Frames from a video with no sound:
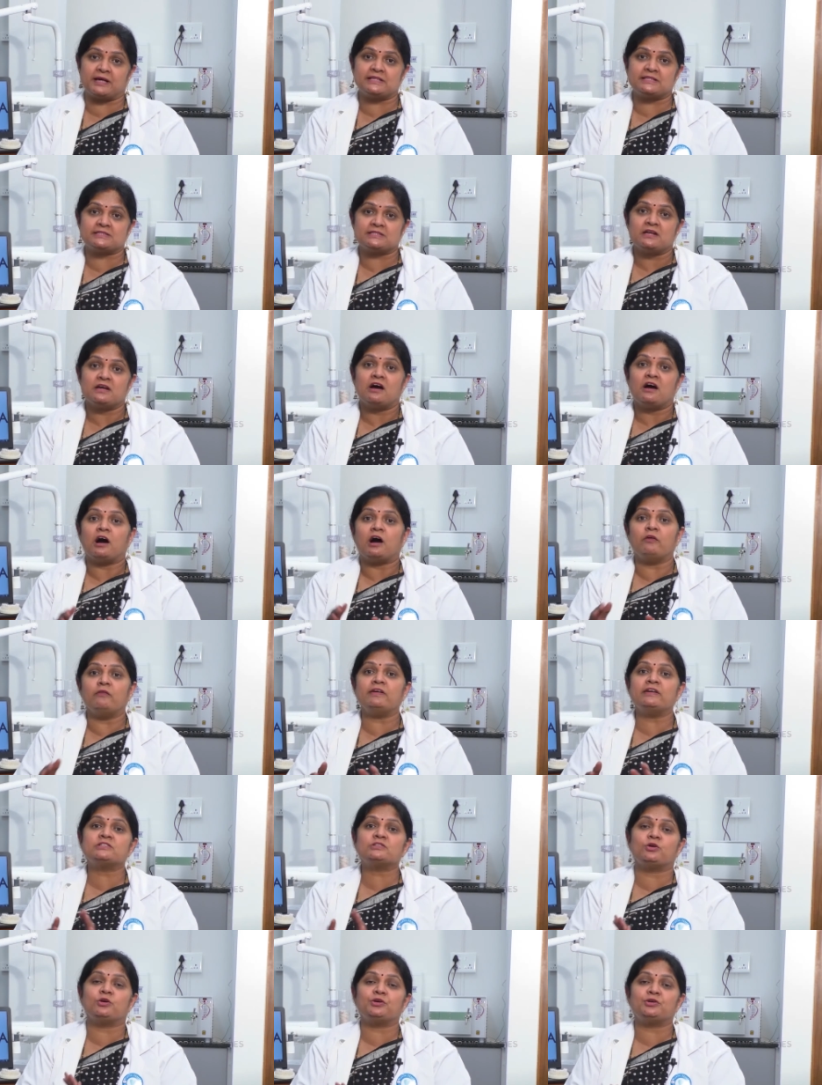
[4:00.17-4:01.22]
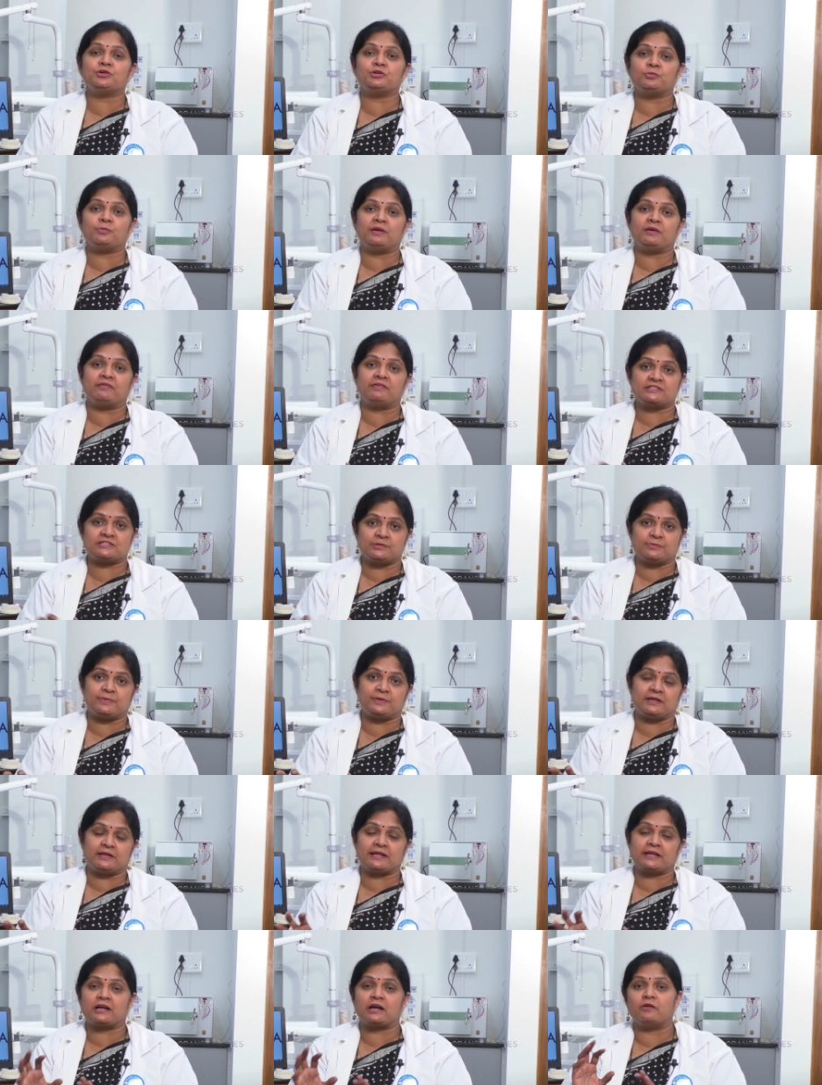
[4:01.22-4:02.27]
months how it's going to be visible
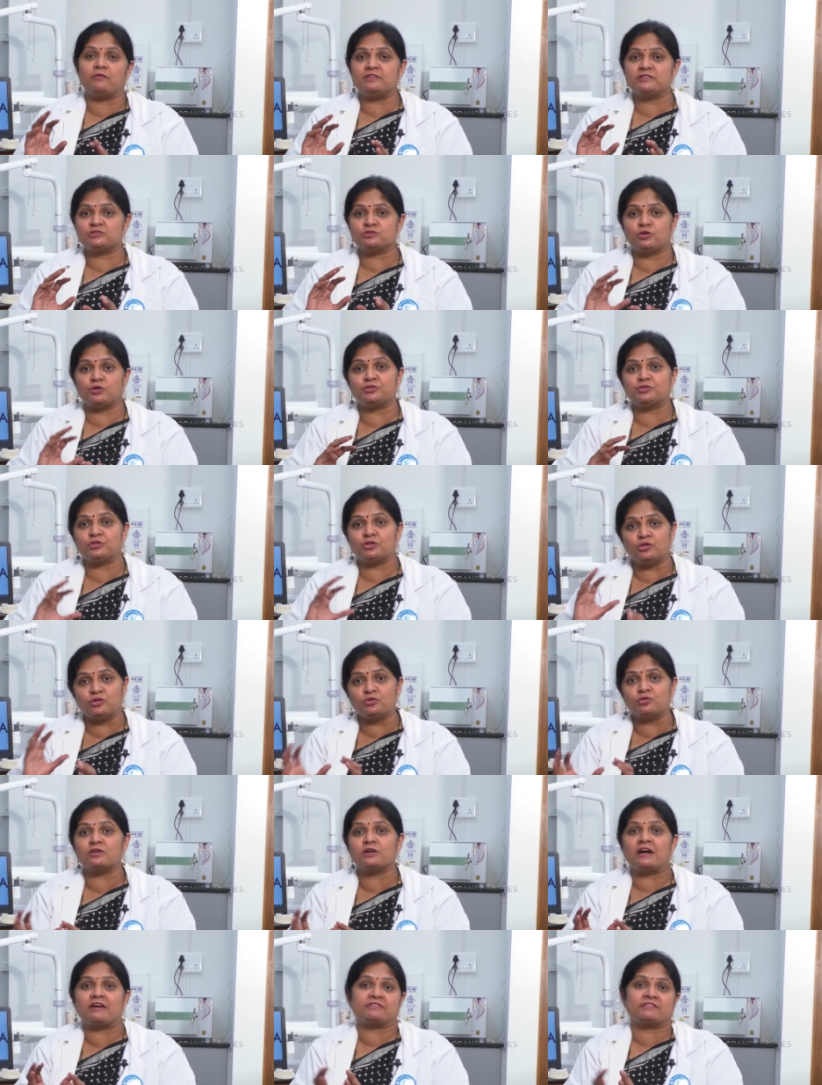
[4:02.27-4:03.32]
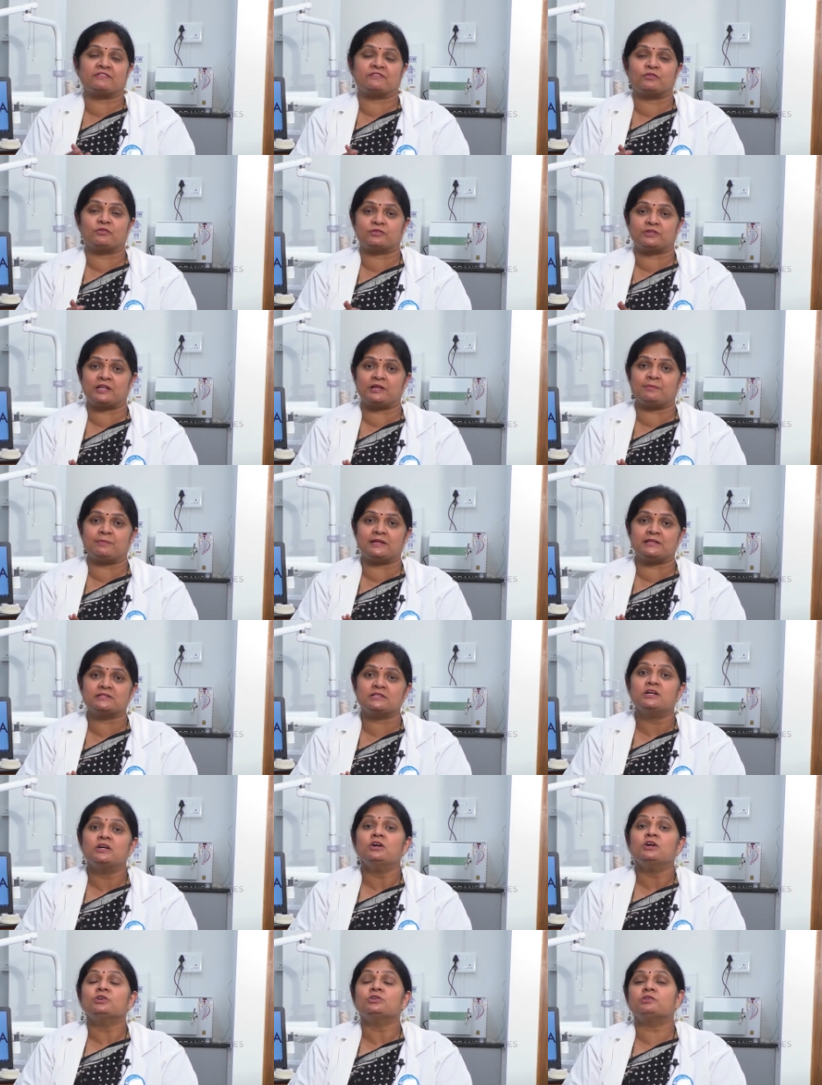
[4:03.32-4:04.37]
like how it's going to look after 14 months.
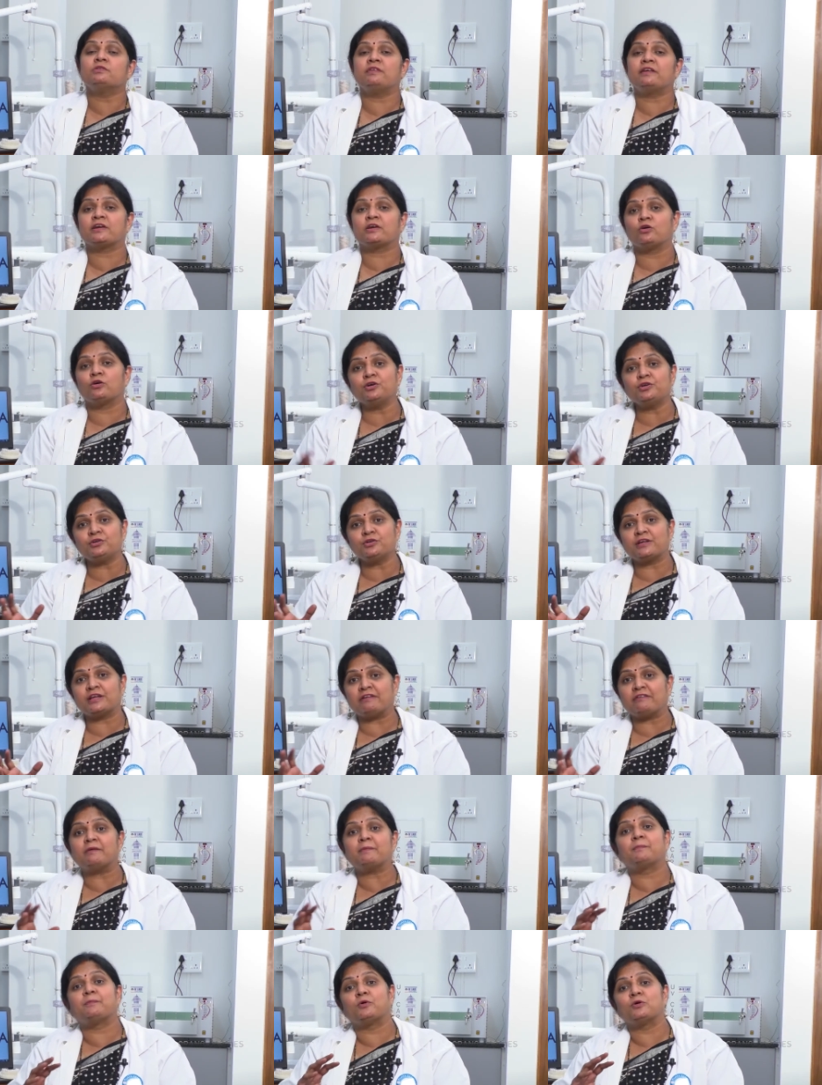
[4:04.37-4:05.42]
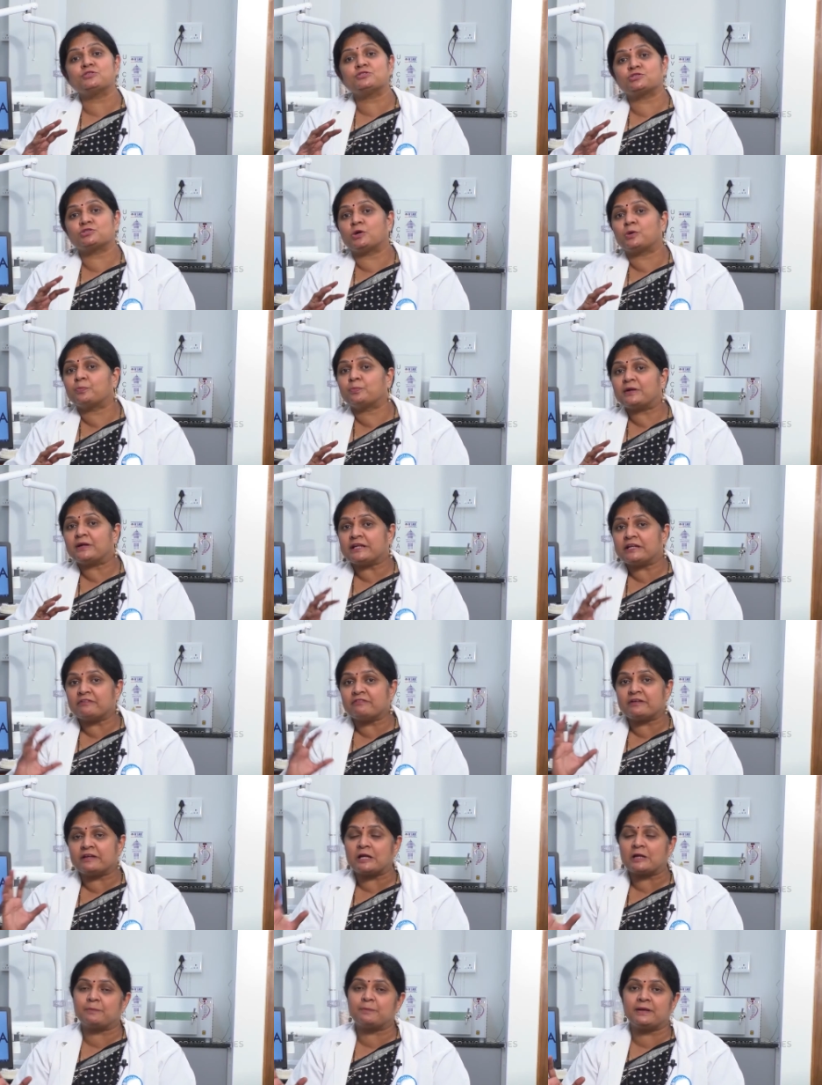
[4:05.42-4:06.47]
So we are going to give a post-operative
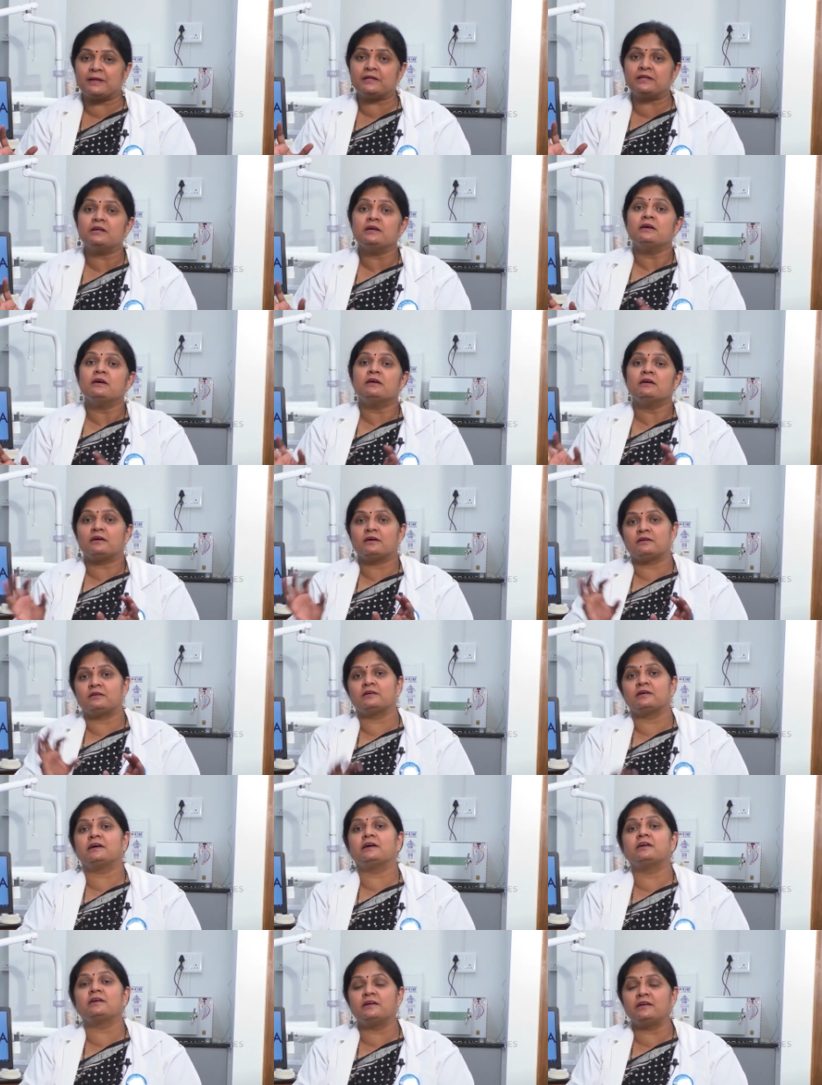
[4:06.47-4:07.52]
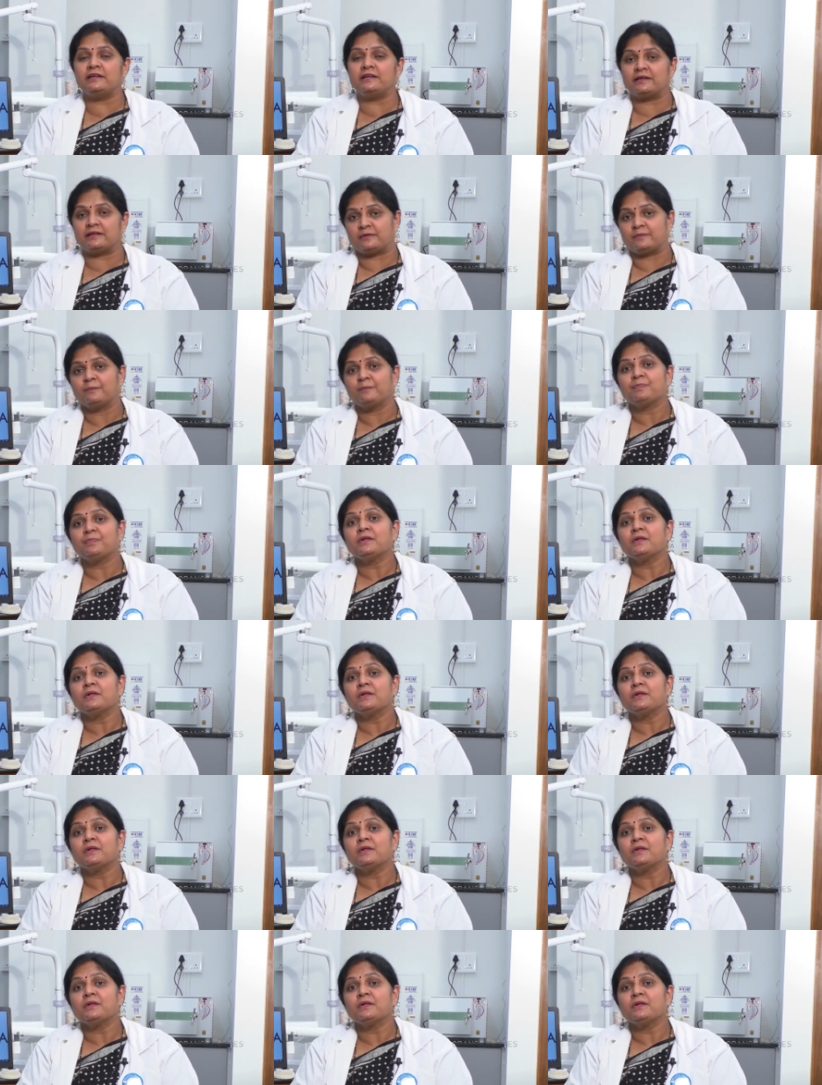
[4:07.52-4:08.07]
treatment uh, earlier.